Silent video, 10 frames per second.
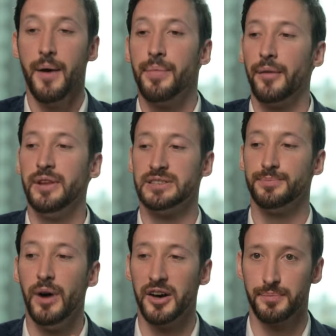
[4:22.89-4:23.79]
Now, this
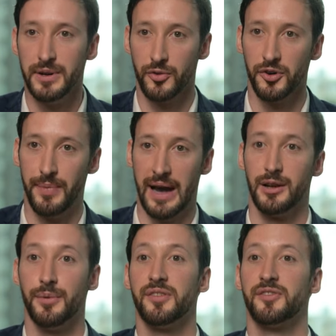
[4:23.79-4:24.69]
must be, of course, backed
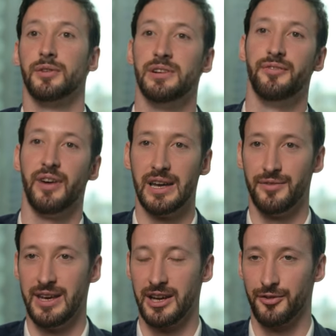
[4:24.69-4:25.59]
up with a solid
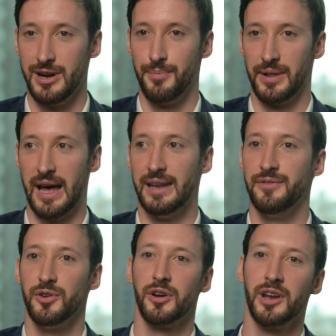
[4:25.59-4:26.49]
5-year career plan.
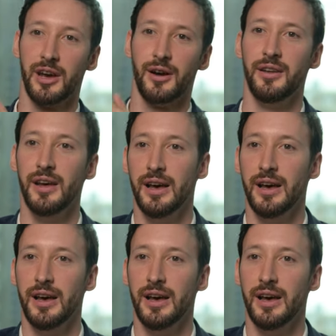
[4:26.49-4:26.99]
If you're going to go and